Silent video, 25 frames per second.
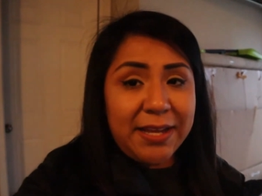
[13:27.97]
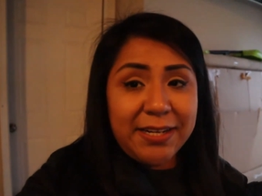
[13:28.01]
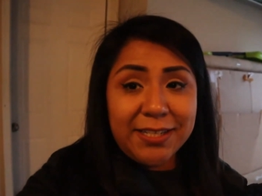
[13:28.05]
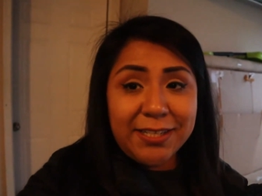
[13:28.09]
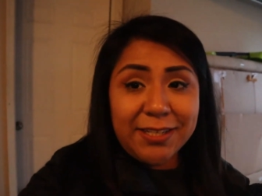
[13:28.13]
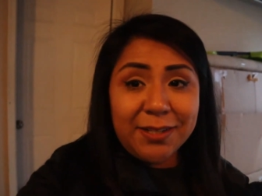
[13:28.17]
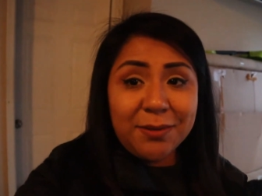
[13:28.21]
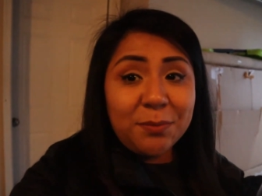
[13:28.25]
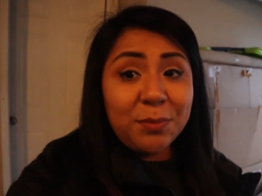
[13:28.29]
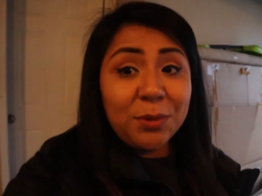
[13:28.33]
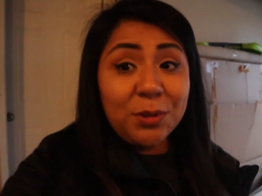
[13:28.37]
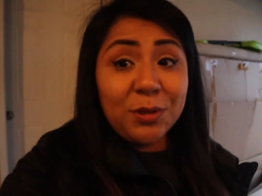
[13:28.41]
I
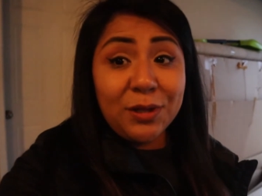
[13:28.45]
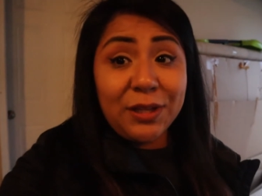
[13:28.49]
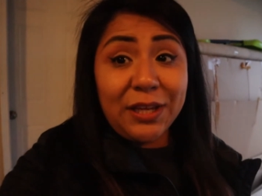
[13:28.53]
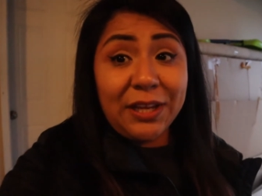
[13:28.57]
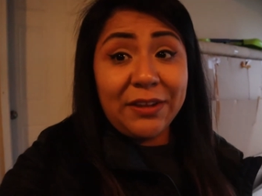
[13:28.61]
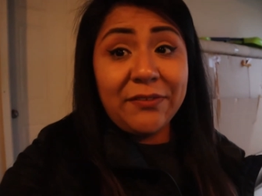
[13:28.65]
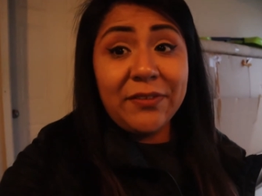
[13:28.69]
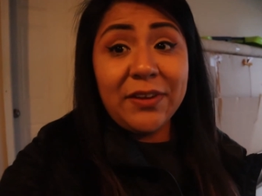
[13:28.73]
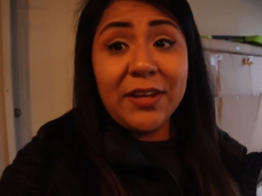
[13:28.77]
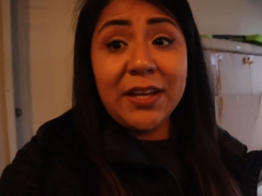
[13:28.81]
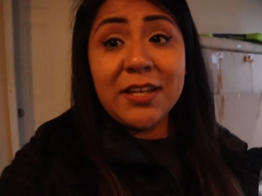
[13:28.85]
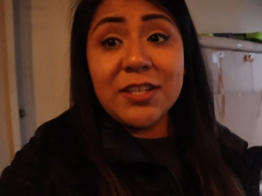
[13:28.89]
didn't
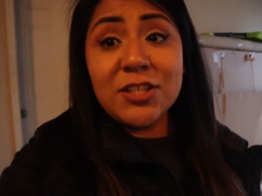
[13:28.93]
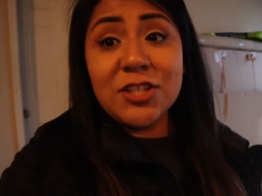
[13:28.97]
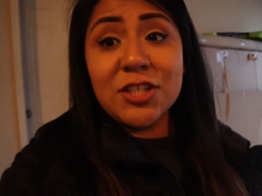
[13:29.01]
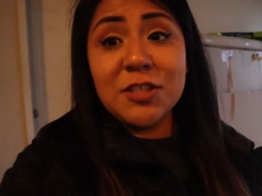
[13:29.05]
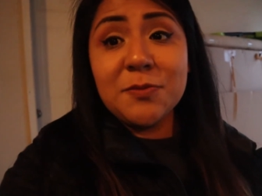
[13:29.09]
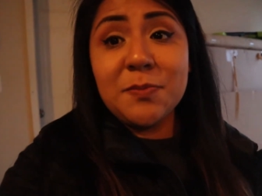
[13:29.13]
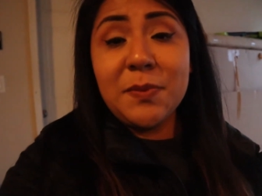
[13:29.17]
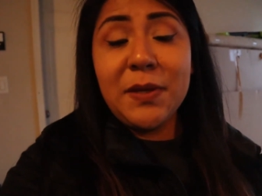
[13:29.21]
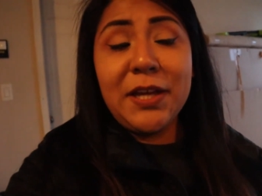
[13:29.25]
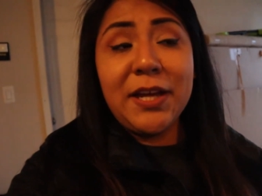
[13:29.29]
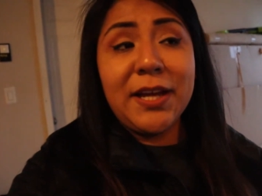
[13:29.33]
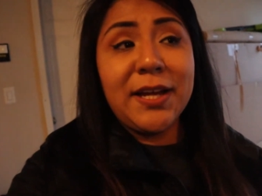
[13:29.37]
believe it
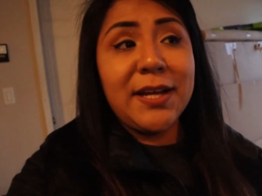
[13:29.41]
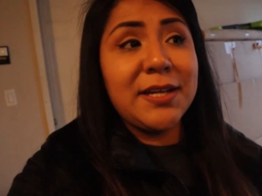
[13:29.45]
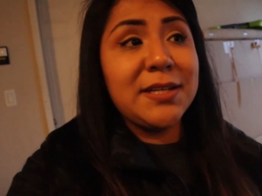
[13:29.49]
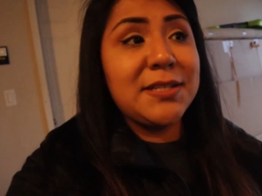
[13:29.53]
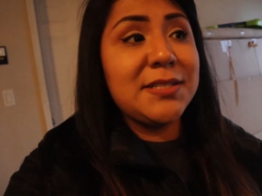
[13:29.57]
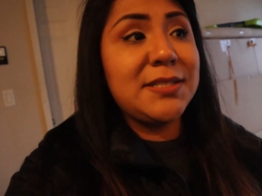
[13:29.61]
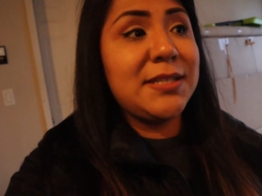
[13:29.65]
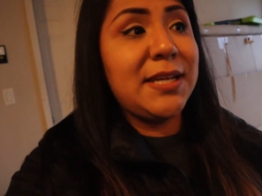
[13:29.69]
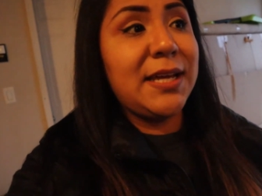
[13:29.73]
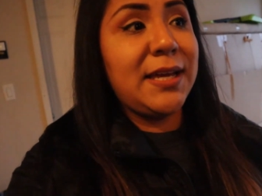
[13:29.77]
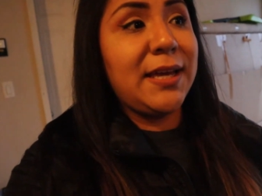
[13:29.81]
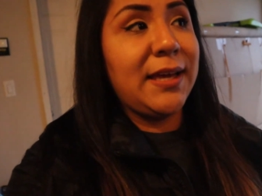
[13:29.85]
just
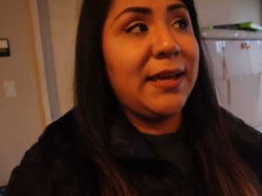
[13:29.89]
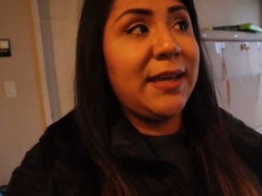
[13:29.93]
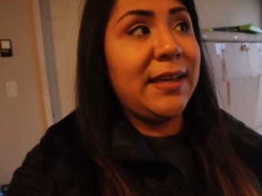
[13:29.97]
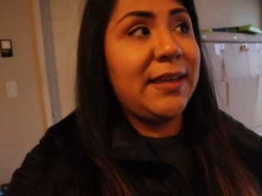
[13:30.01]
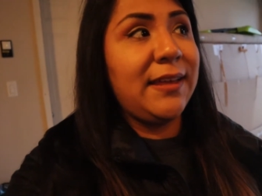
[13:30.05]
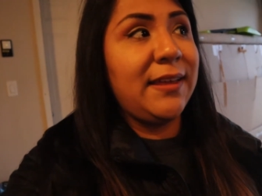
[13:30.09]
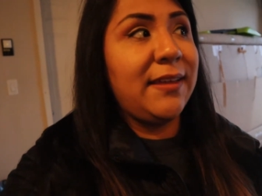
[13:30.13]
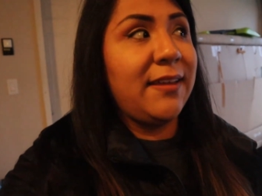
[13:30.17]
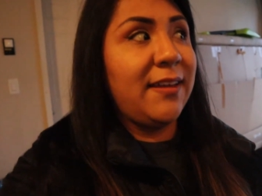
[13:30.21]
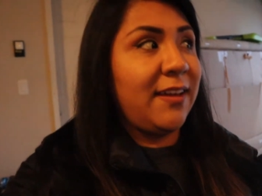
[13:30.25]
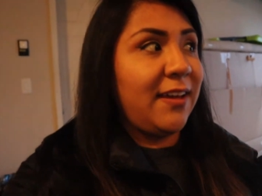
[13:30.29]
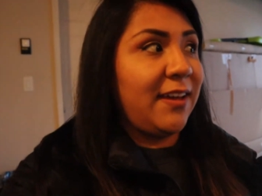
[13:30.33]
because
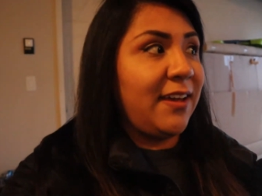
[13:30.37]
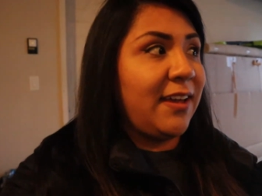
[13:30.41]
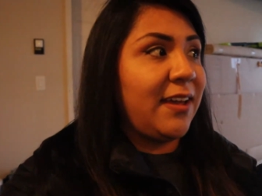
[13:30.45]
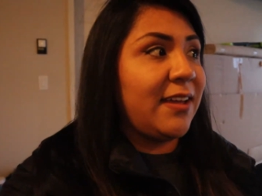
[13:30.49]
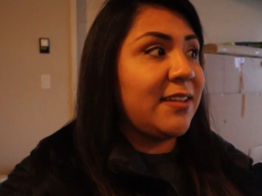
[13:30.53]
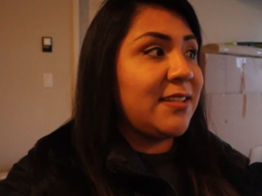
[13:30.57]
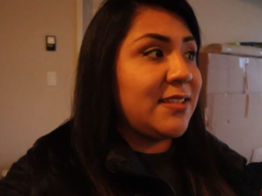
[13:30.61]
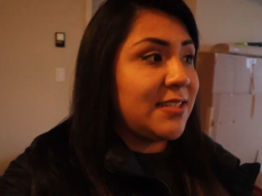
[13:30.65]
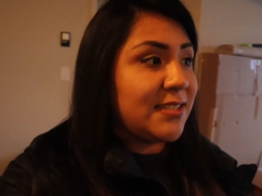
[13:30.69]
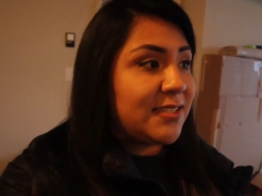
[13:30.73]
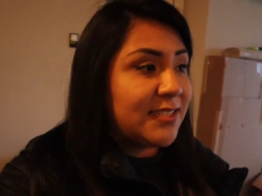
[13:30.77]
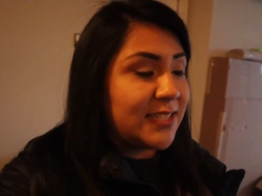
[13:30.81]

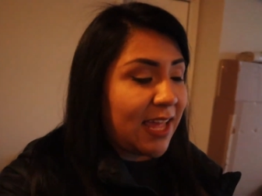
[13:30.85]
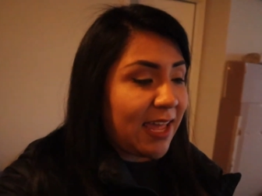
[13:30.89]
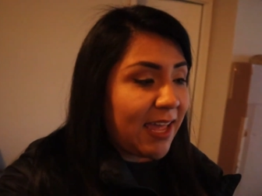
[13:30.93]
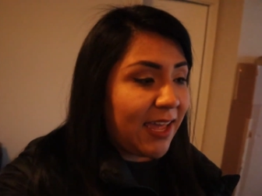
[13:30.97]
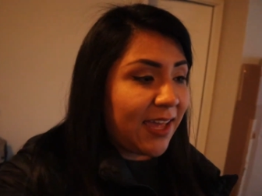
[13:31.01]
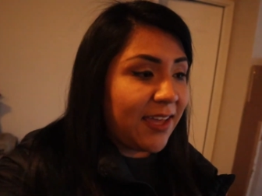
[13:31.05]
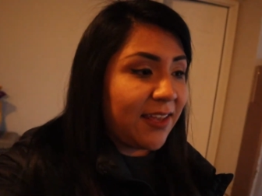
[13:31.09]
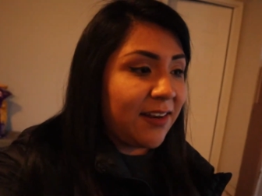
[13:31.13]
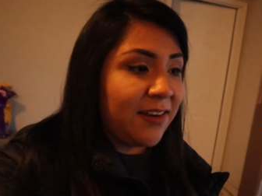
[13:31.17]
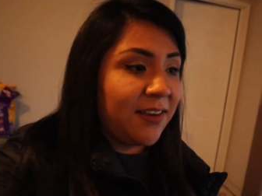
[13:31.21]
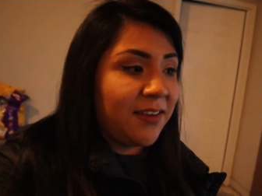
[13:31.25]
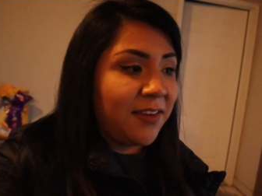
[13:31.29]
it
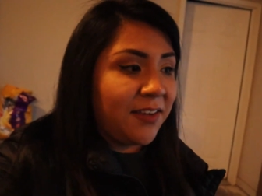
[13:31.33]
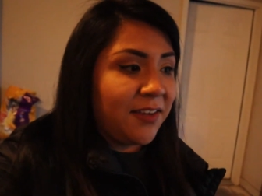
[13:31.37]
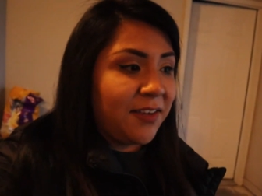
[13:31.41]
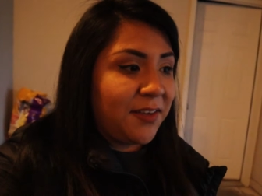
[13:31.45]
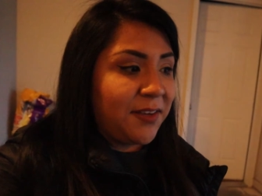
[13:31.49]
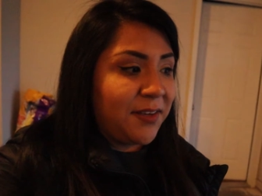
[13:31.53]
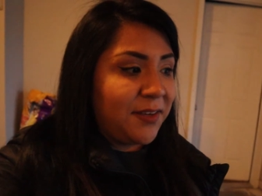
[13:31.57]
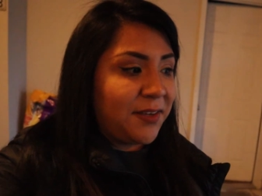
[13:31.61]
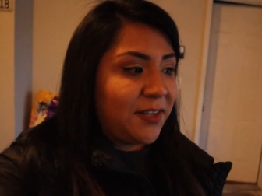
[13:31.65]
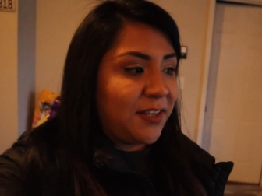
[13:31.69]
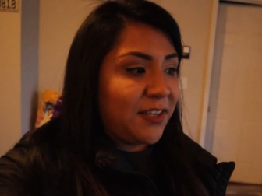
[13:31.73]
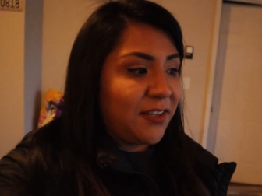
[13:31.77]
said
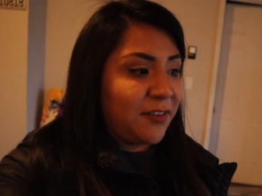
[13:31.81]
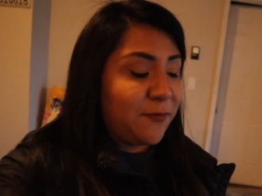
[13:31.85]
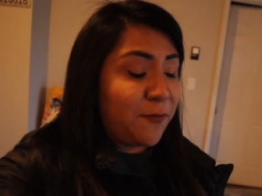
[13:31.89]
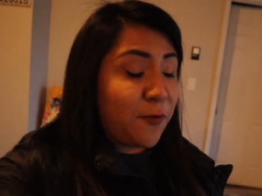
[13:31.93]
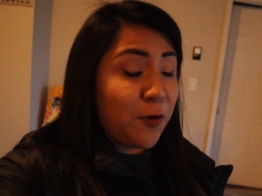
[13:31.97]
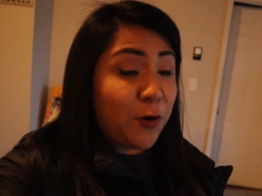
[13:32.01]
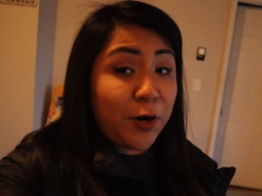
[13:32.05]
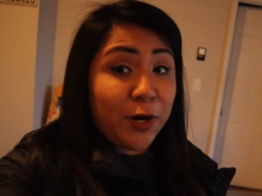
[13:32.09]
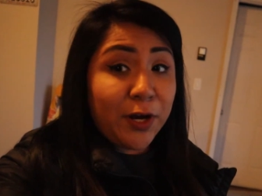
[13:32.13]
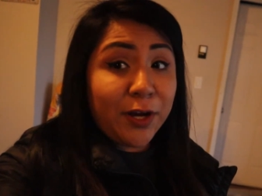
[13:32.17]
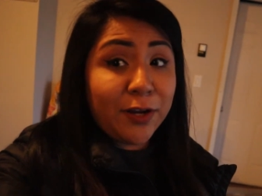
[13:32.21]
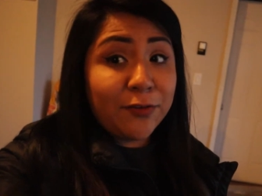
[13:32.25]

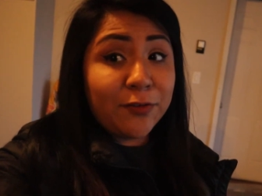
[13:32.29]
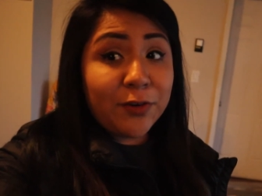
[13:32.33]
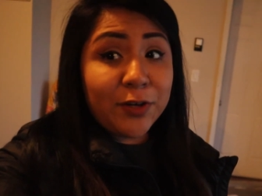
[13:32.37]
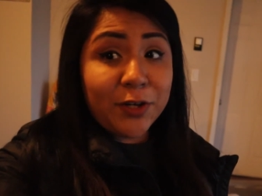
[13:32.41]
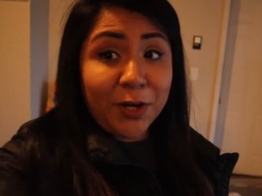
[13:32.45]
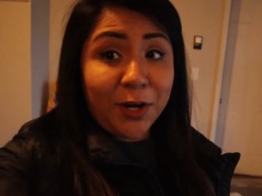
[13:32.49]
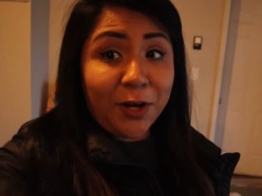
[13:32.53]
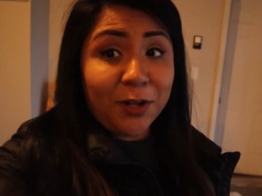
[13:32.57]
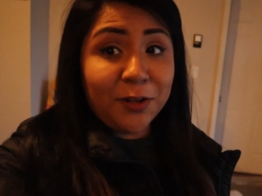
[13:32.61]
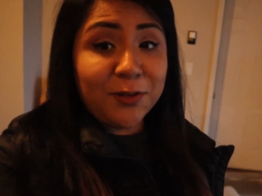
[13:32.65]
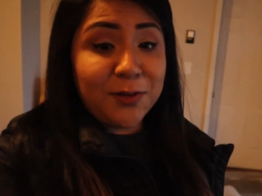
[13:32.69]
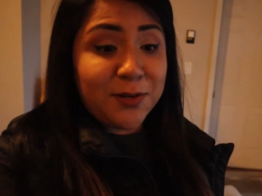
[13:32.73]

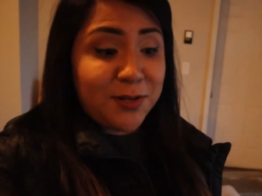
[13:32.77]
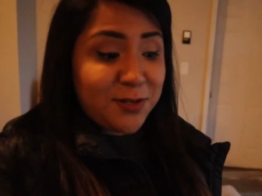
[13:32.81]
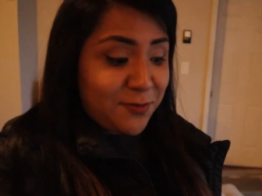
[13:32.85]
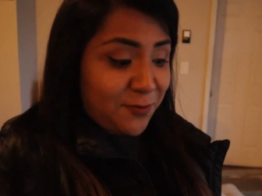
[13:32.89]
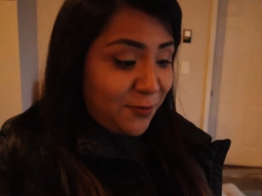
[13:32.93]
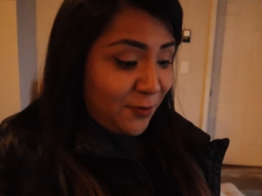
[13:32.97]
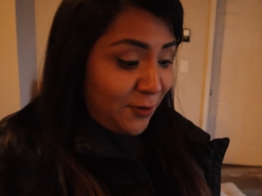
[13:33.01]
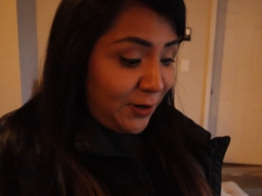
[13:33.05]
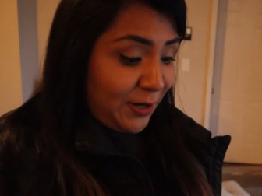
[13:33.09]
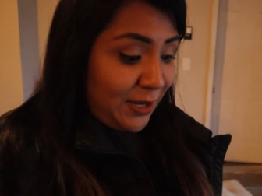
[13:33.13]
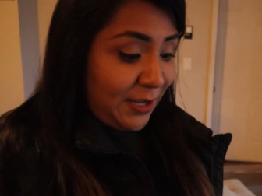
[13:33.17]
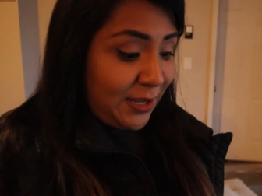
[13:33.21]
$400
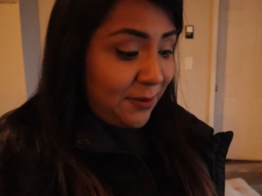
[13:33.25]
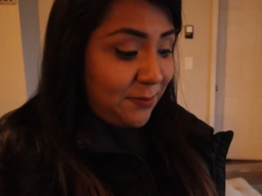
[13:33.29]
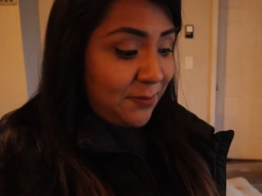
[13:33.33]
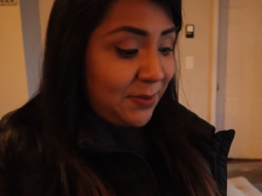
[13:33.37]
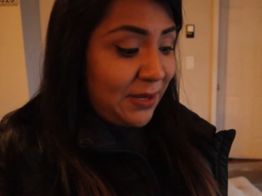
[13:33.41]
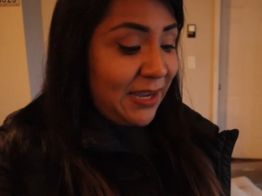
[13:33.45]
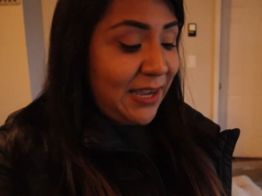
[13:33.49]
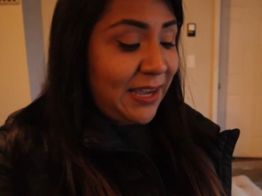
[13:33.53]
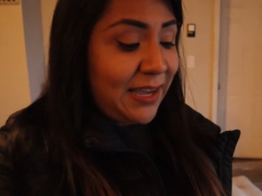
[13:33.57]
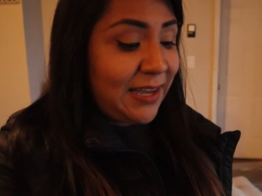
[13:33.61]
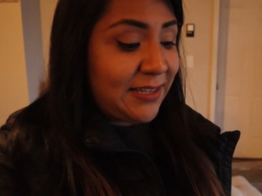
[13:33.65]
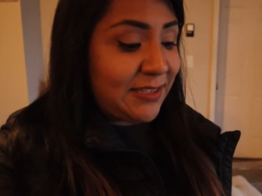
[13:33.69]
for him,
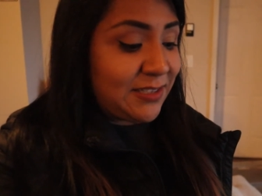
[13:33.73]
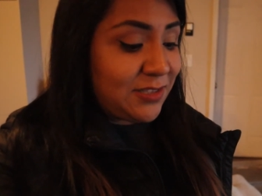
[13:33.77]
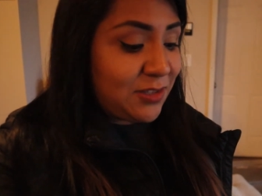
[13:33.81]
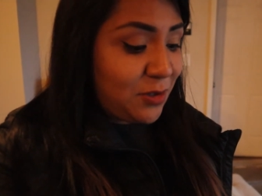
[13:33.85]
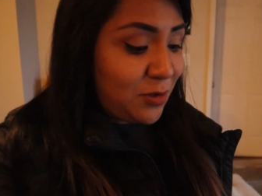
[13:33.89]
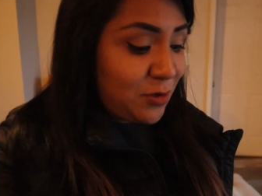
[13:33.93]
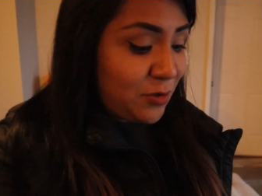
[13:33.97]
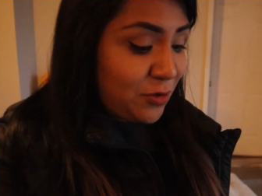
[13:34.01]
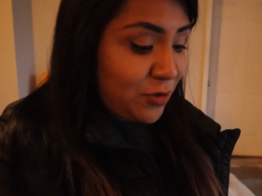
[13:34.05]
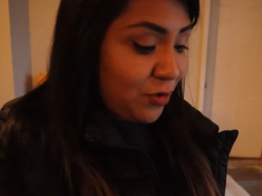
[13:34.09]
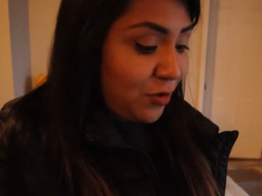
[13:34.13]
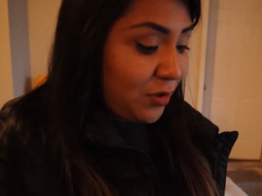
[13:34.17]
and
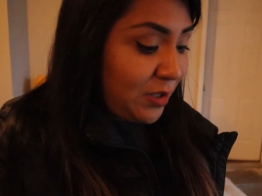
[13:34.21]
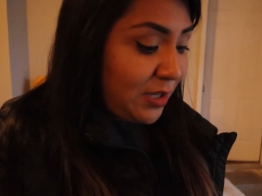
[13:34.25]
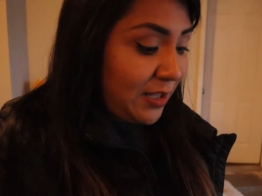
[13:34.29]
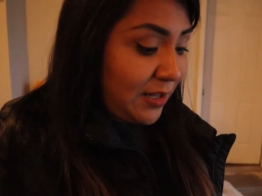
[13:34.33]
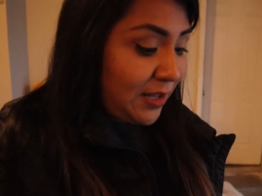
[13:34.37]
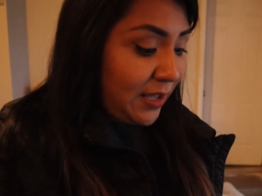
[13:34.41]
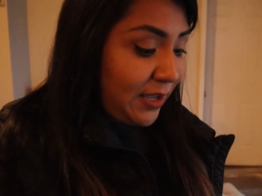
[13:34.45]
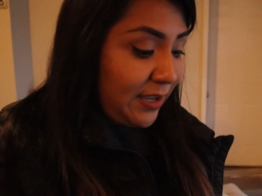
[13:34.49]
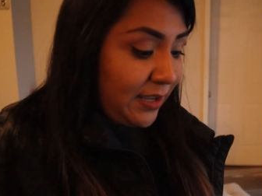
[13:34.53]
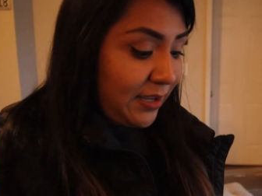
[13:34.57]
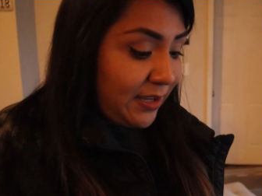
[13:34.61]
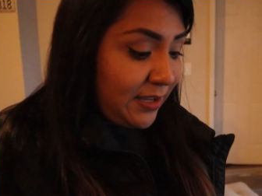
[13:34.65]
usually
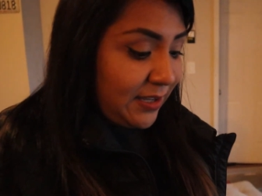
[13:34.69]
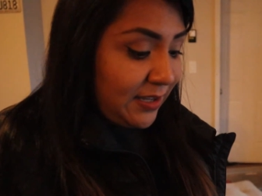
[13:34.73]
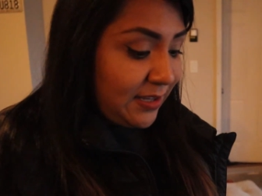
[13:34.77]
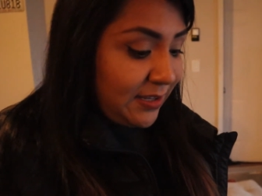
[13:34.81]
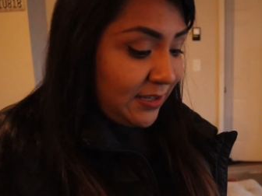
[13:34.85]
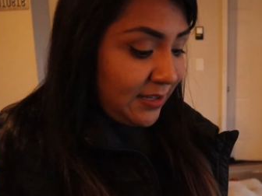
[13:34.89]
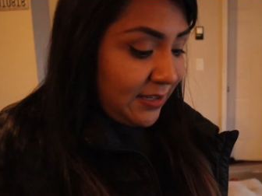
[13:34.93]
like